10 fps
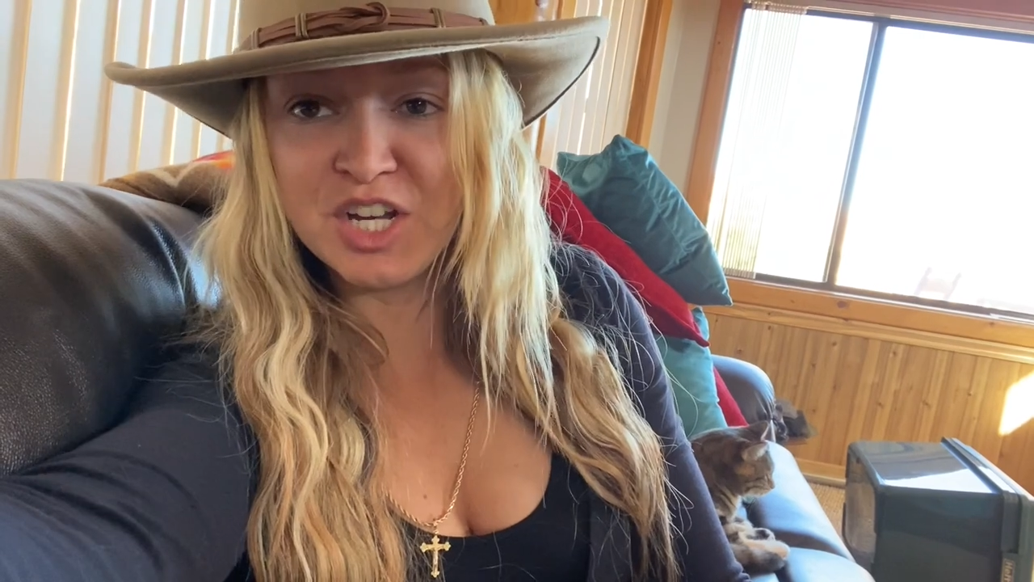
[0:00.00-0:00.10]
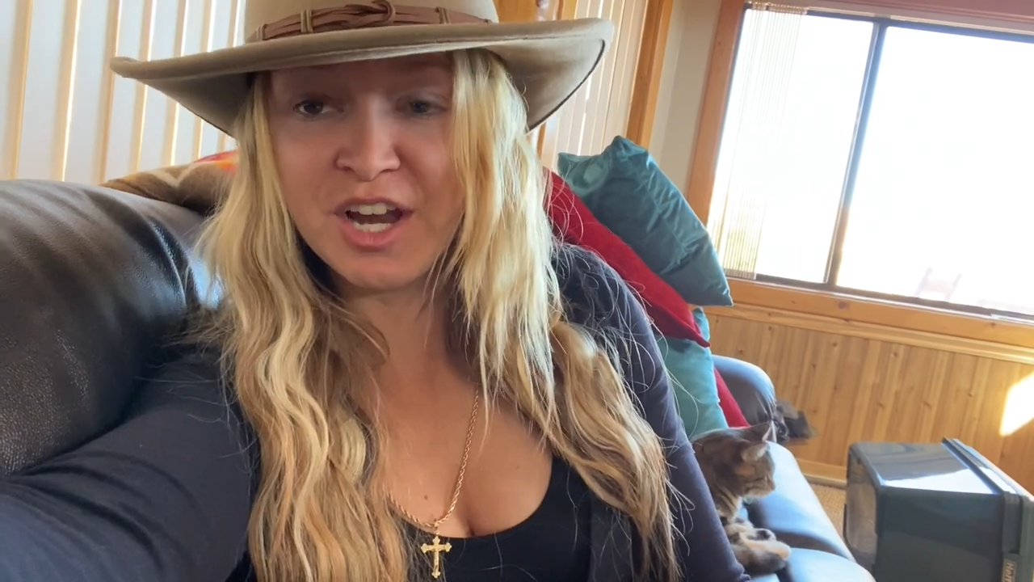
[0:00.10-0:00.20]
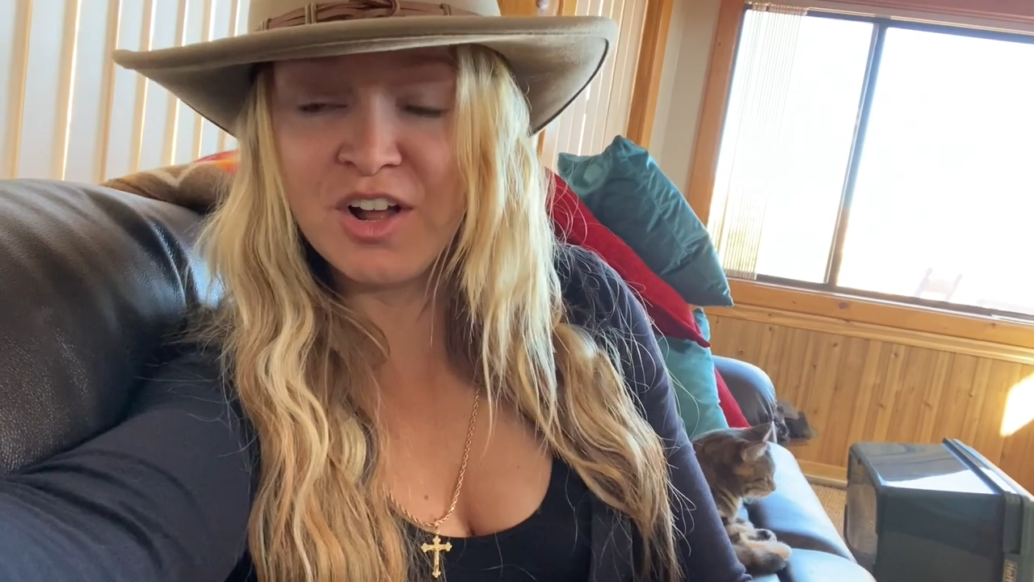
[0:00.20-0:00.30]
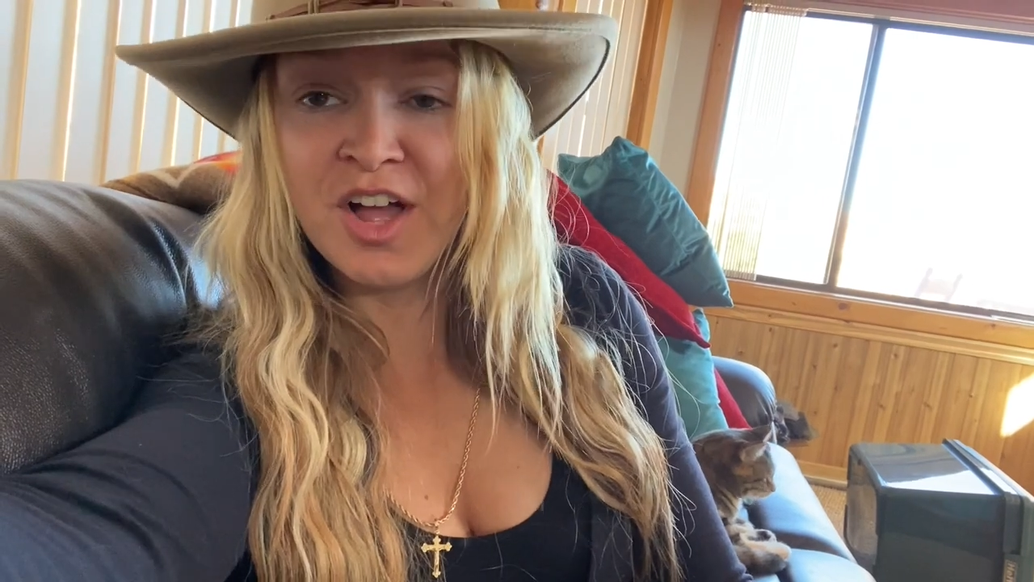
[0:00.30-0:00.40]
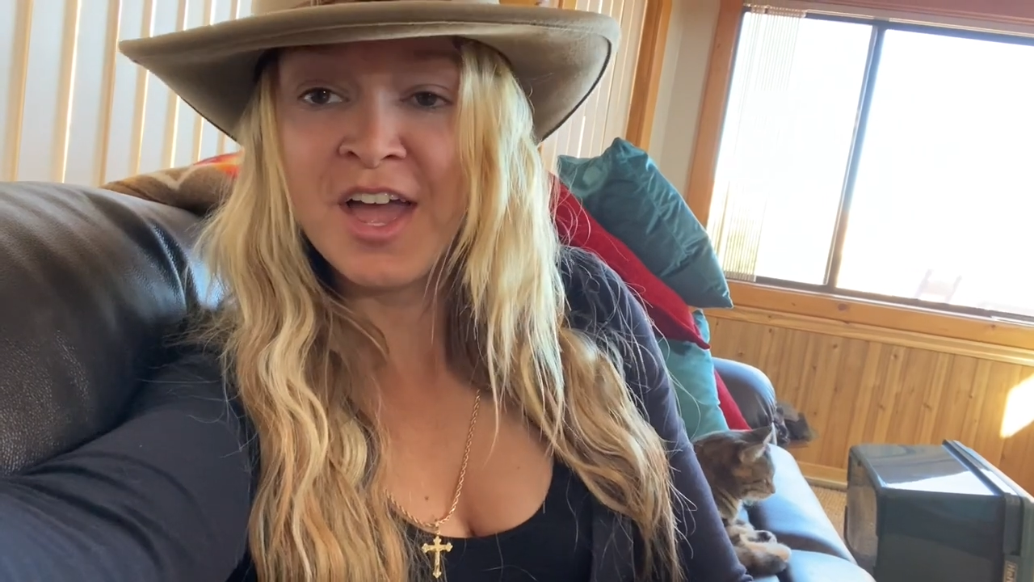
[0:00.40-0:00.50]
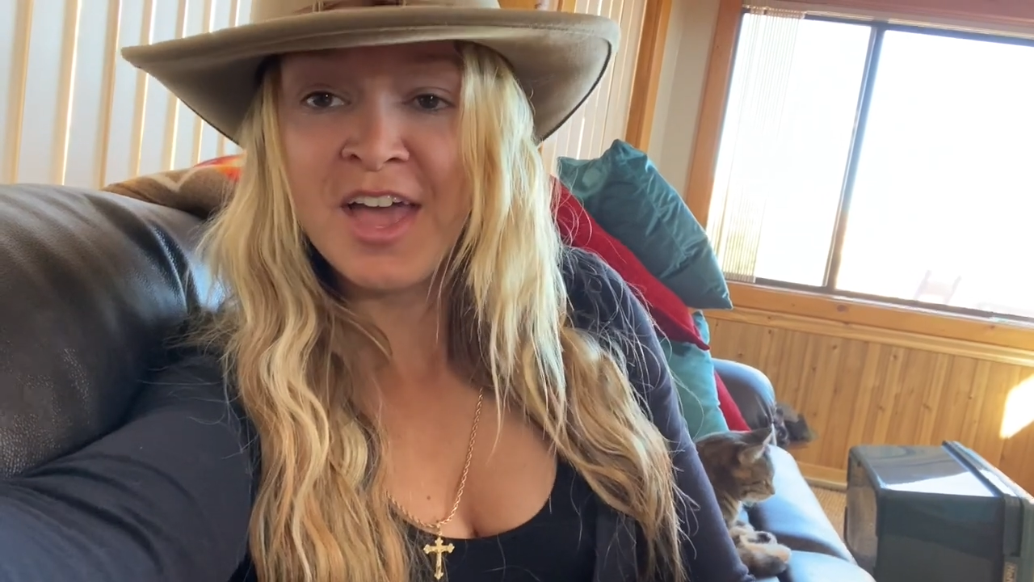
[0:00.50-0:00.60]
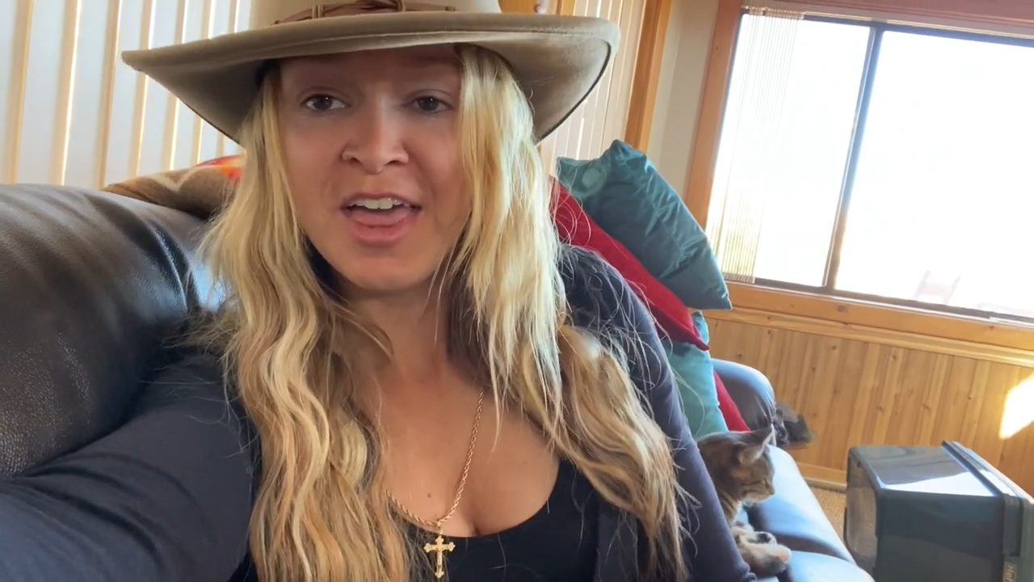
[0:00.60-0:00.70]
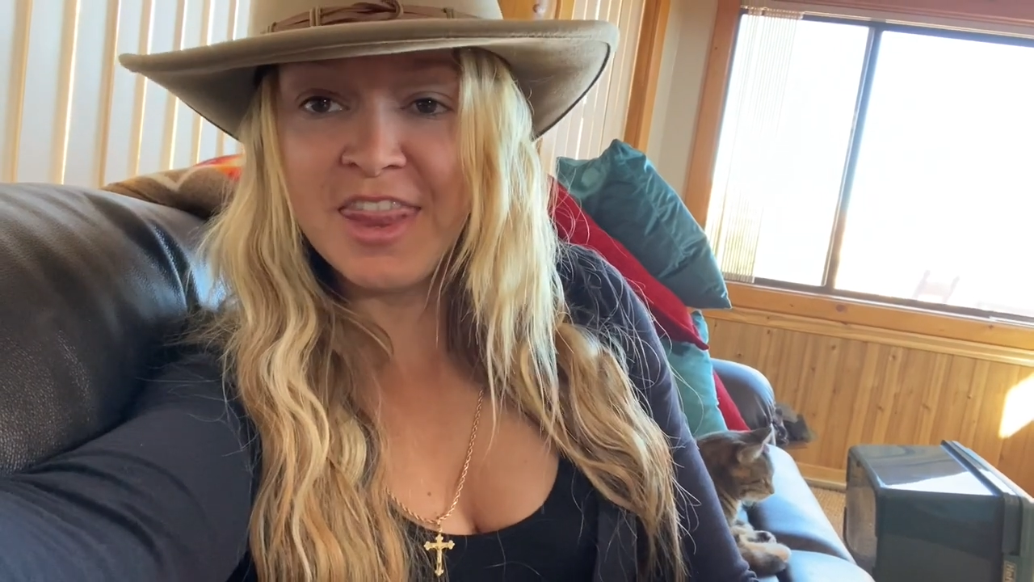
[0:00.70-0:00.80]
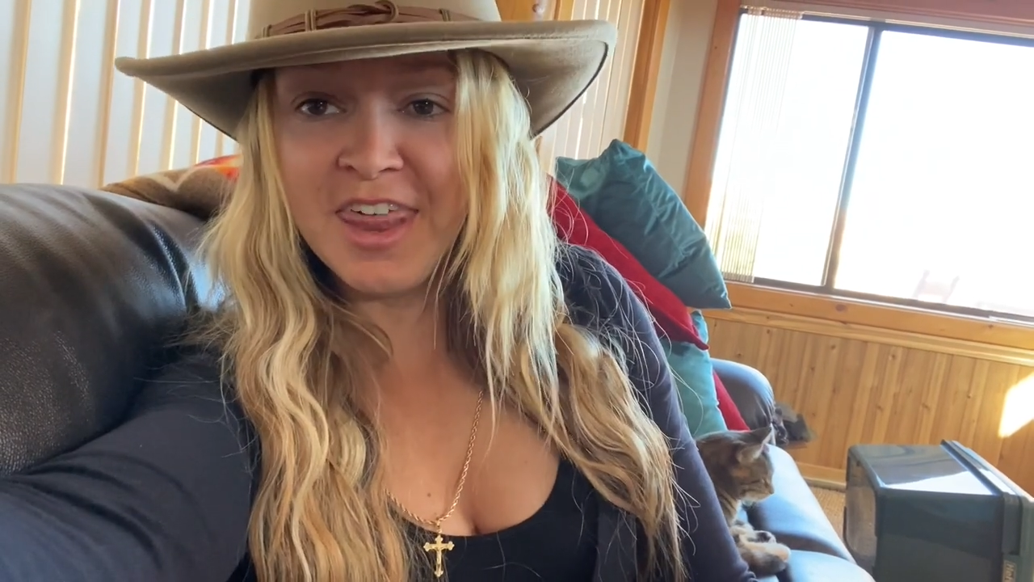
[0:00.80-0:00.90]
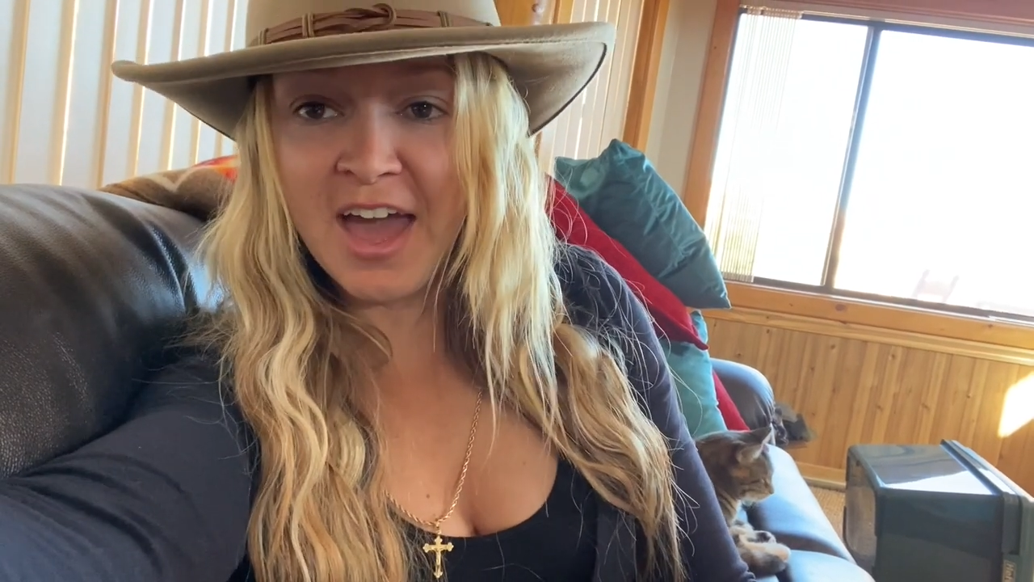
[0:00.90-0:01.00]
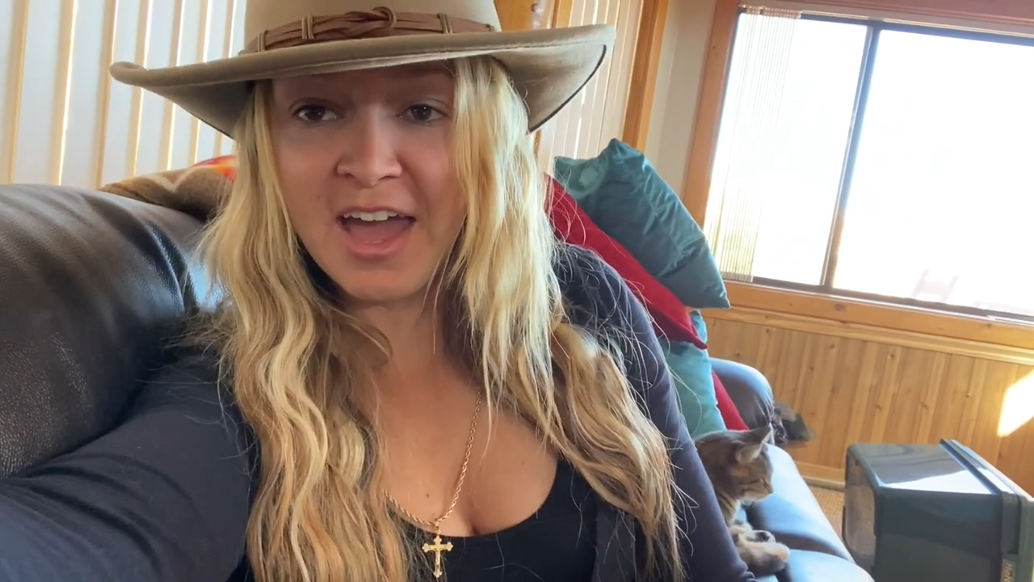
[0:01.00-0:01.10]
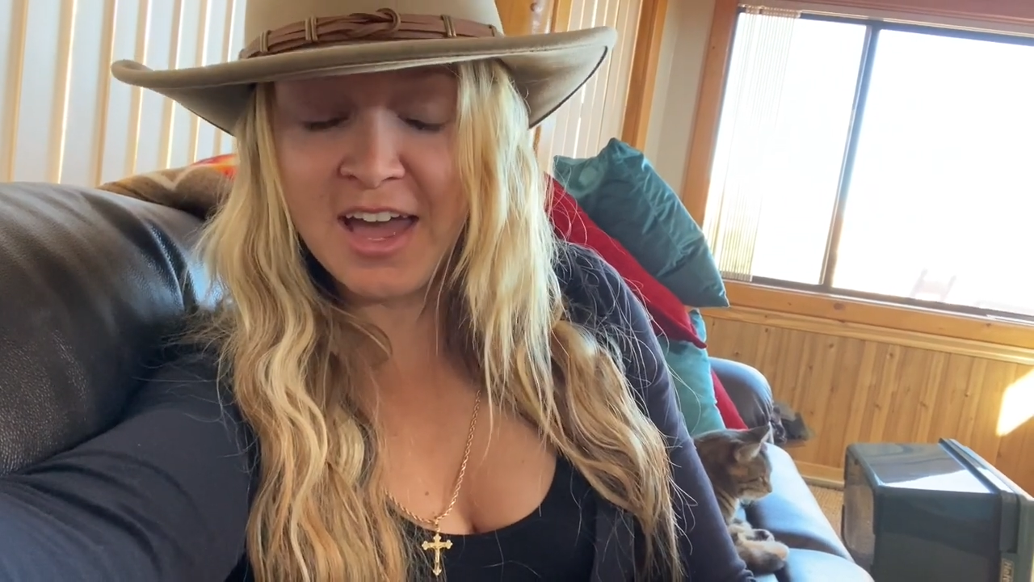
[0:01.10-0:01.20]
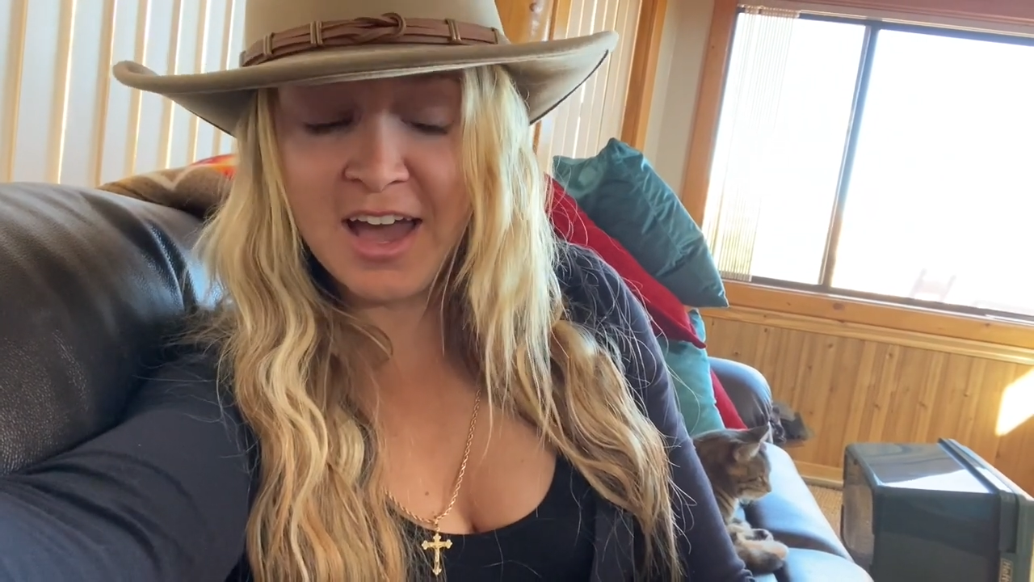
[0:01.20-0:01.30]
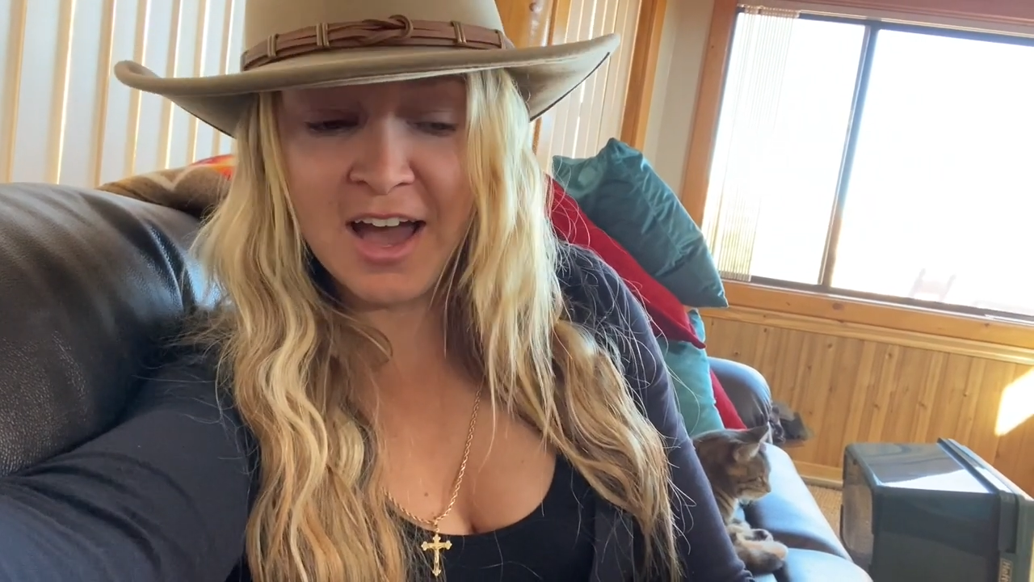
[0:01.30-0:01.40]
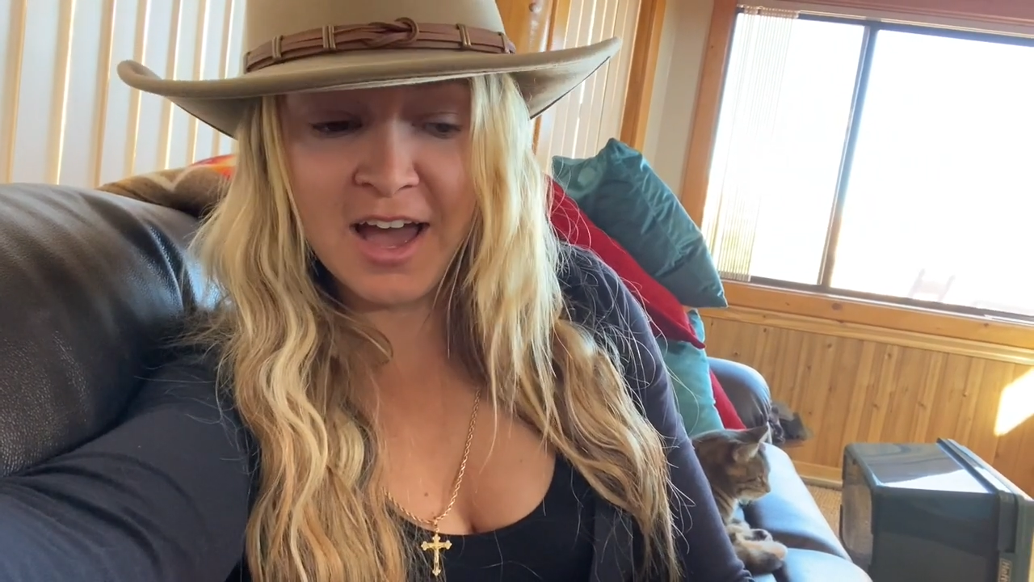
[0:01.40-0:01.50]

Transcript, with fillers: channel, that